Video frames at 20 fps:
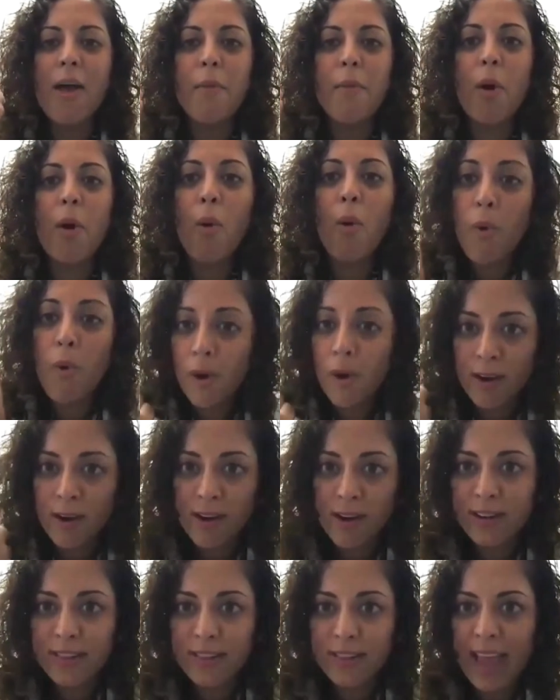
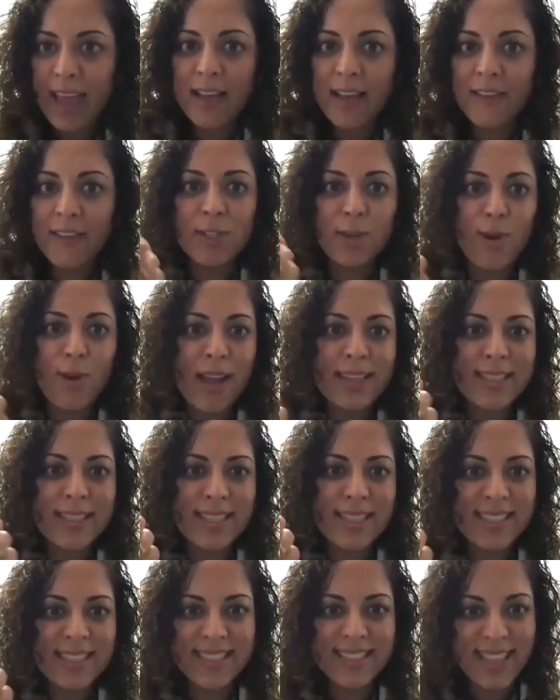Or they have
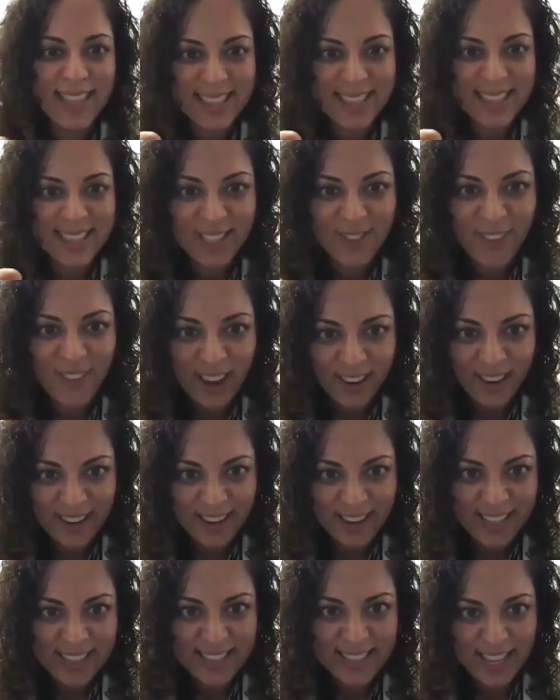psoriasis in sensitive
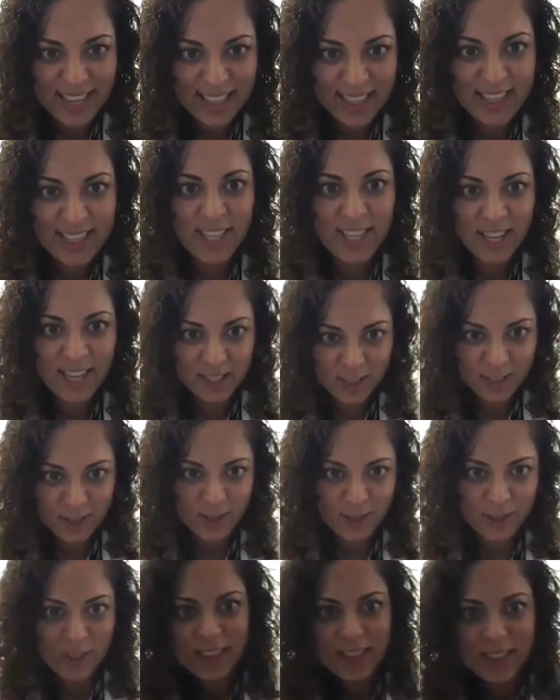areas like the
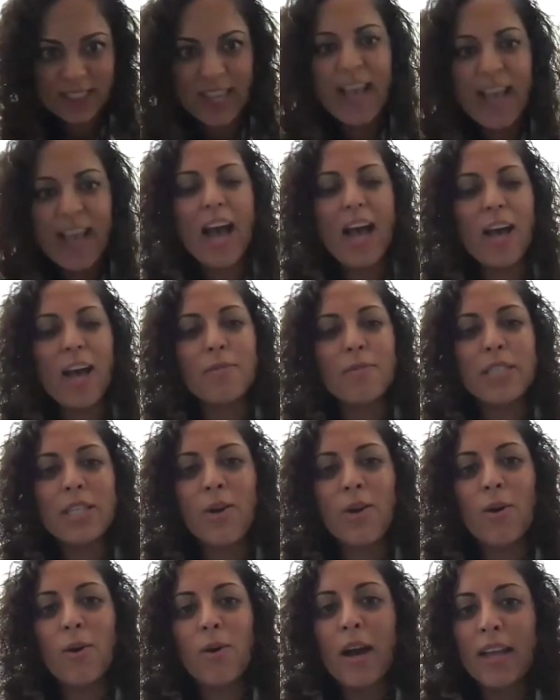genitals.
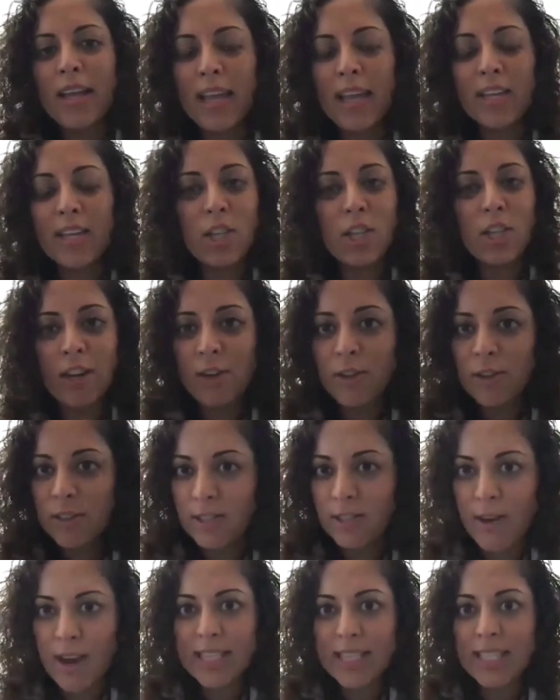So again, genital
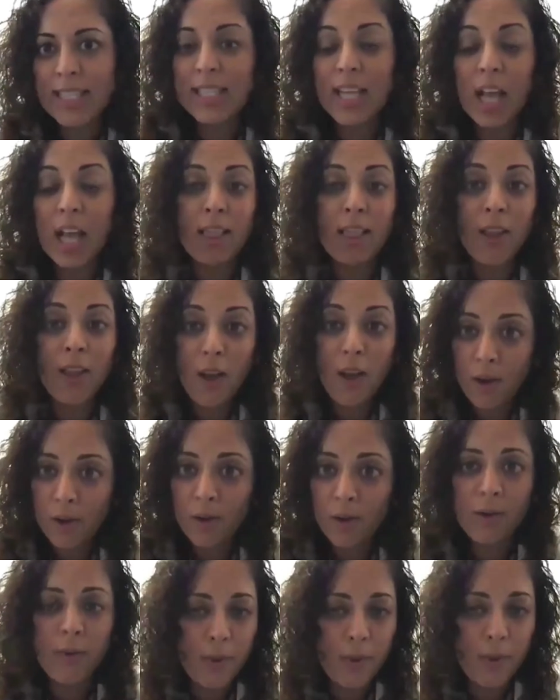psoriasis
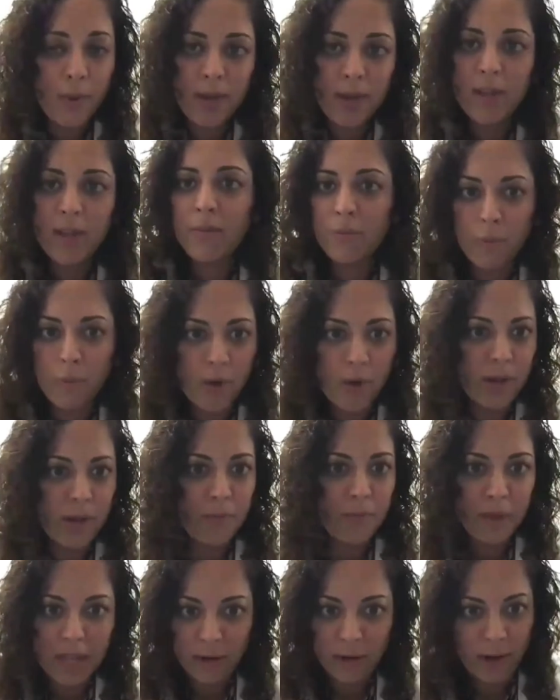alone
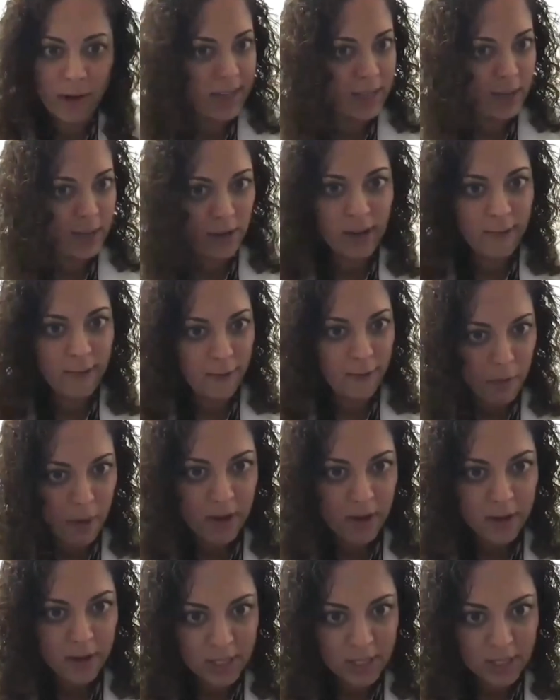would meet criteria for
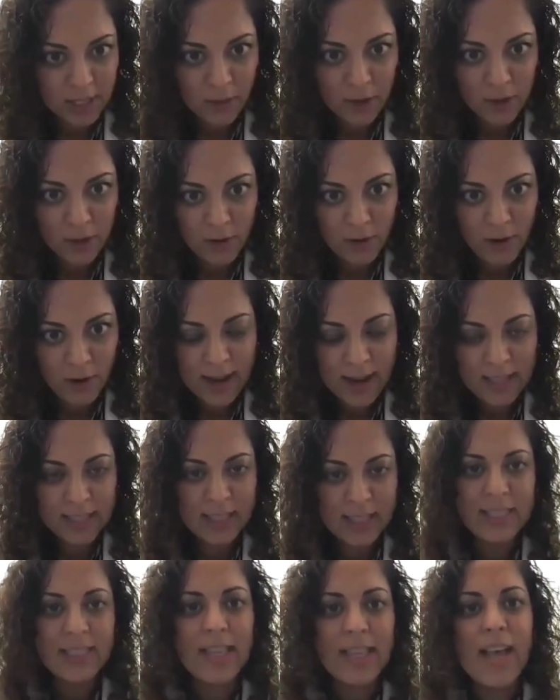moderate to severe
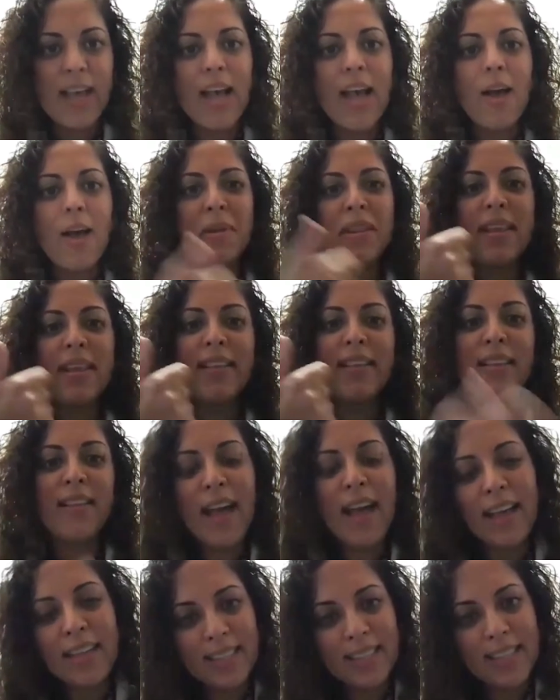psoriasis. But then the
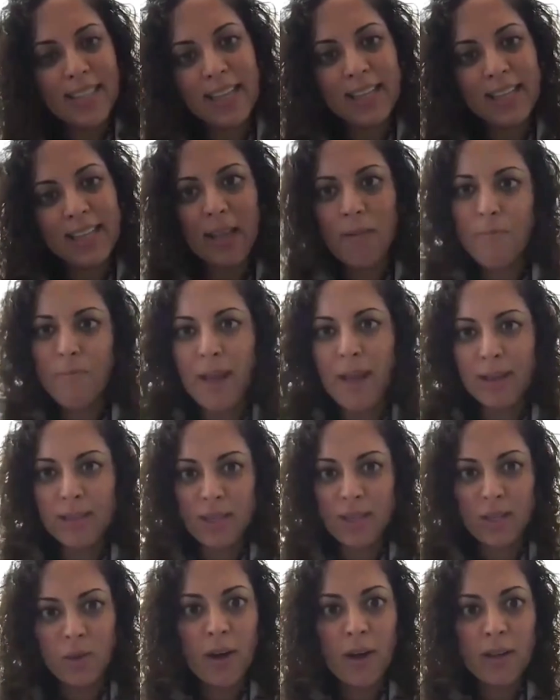last thing is the impact
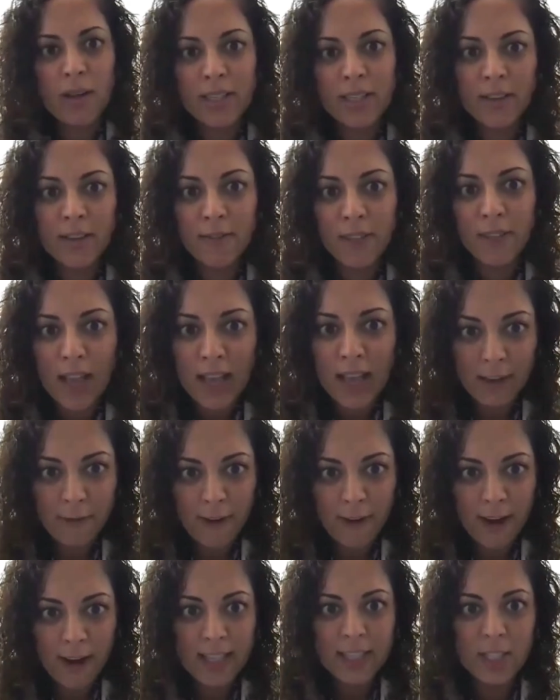on quality of
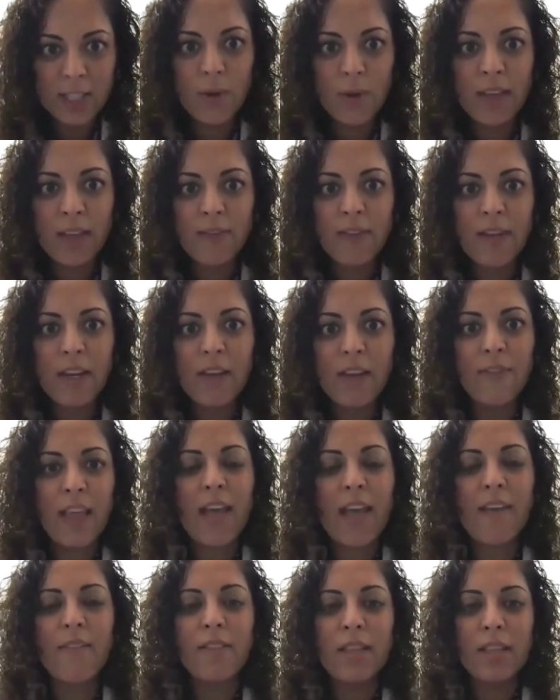life, right? So even if
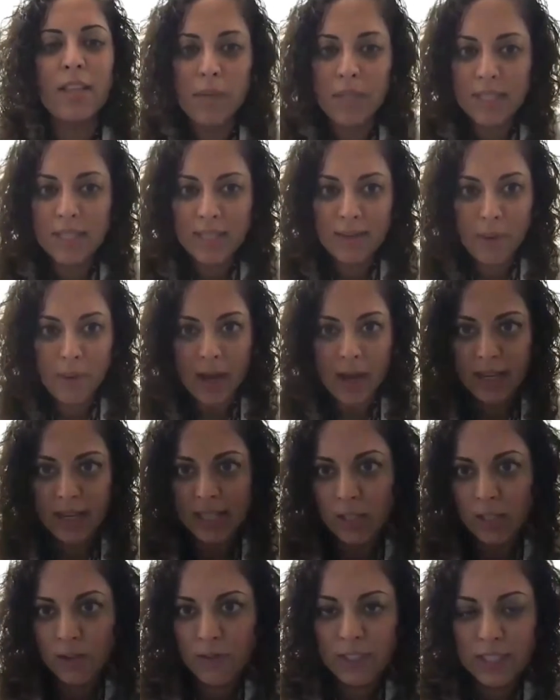they have limited body
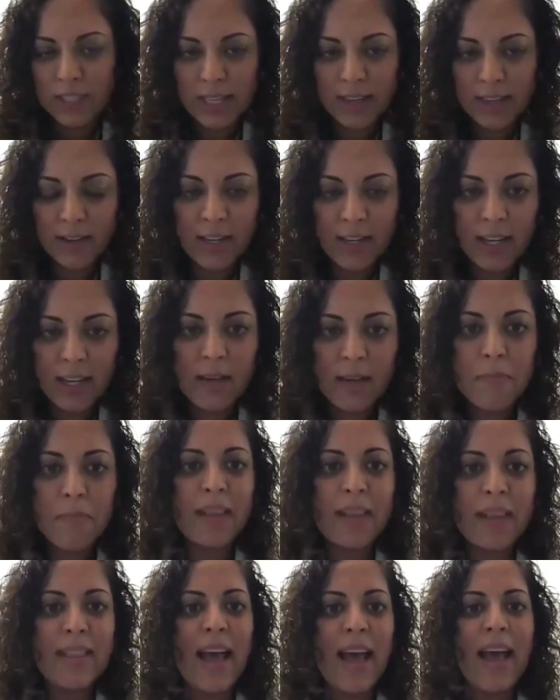surface area,
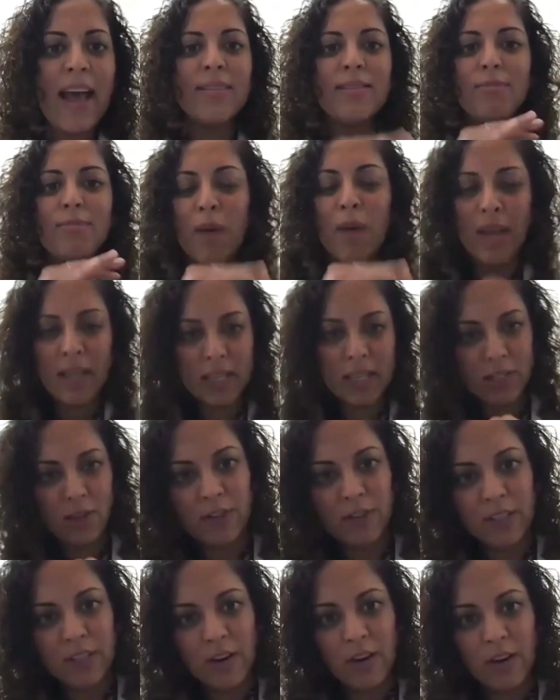but that body
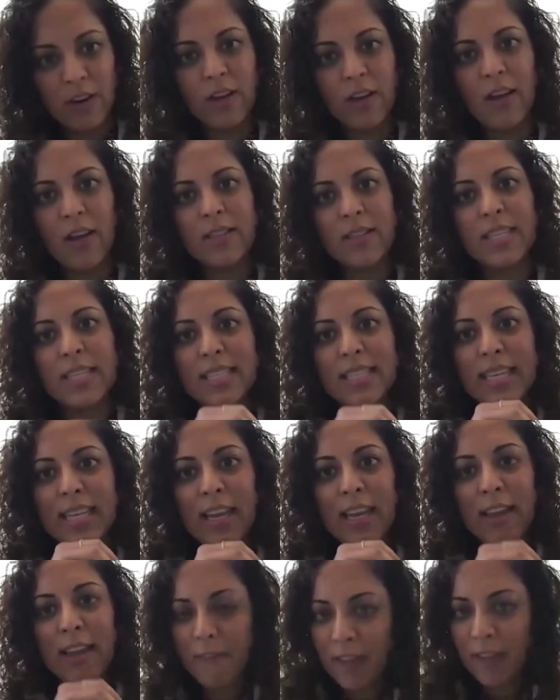surface area causes
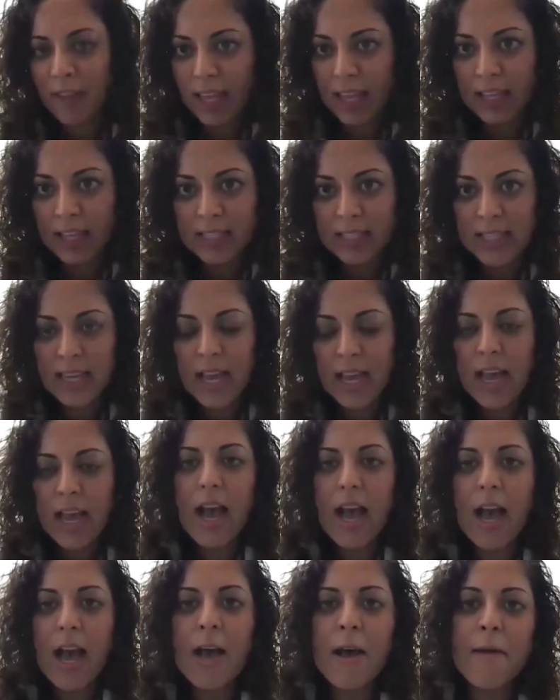significant
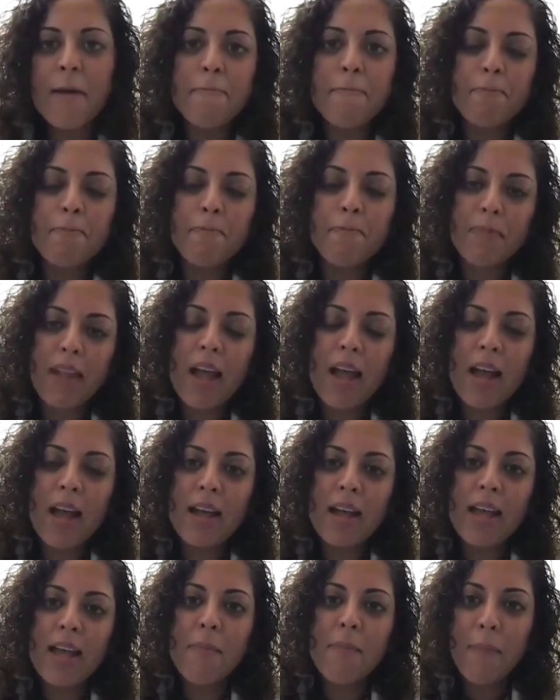
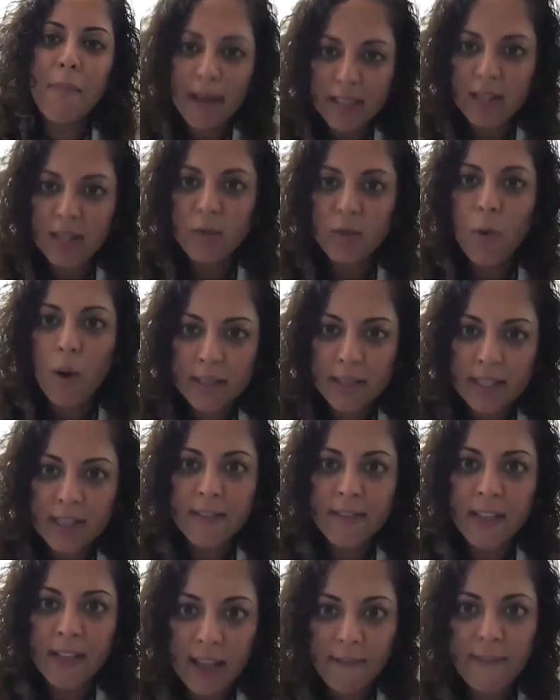impact on quality
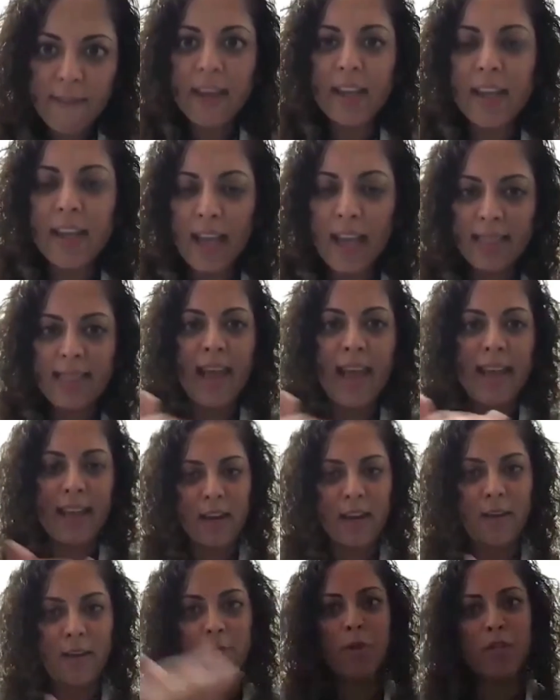of life, again, that
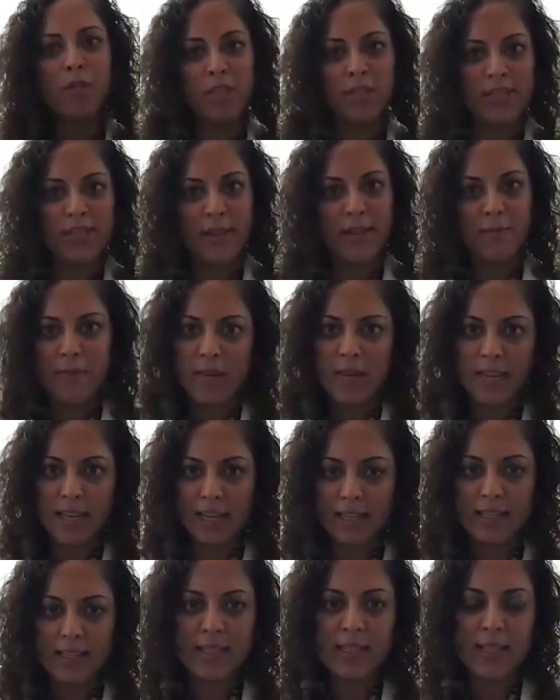kind of pushes somebody
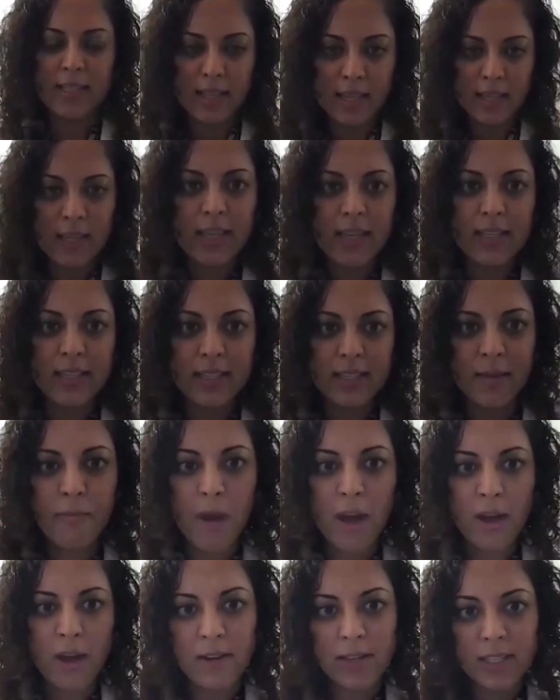into the
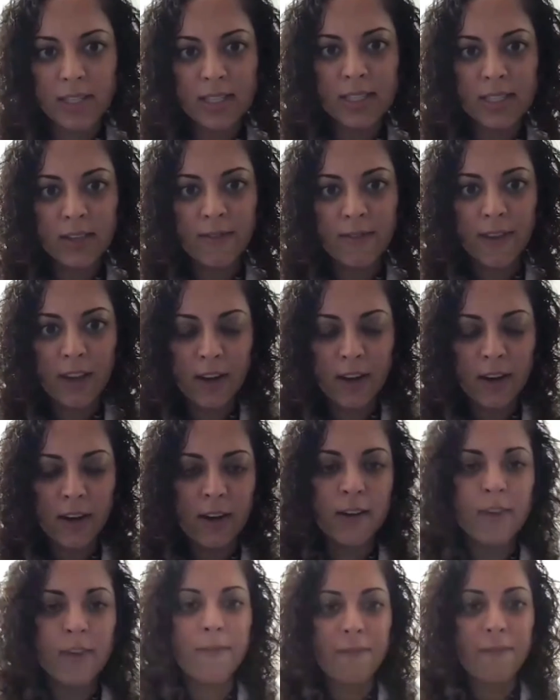moderate to
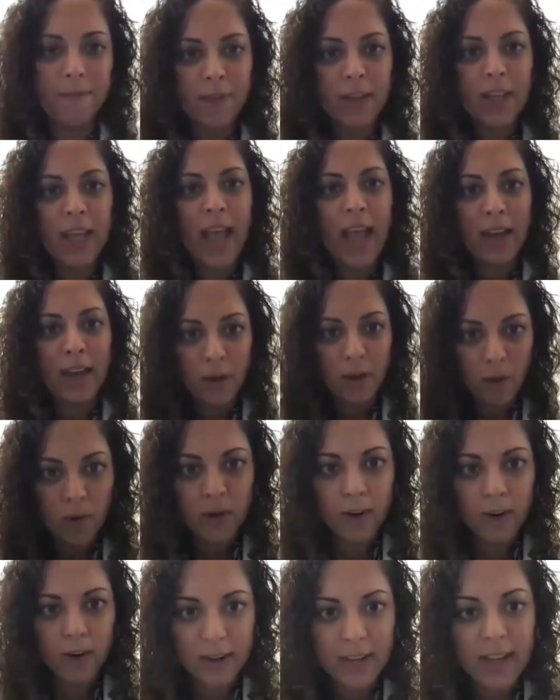severe
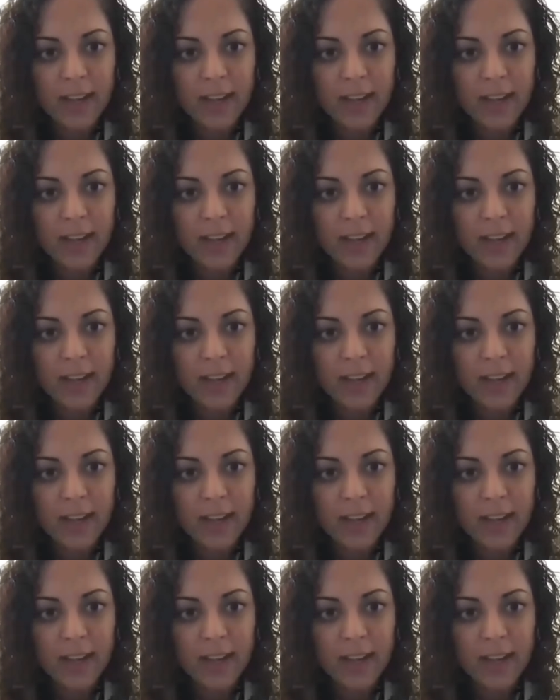category.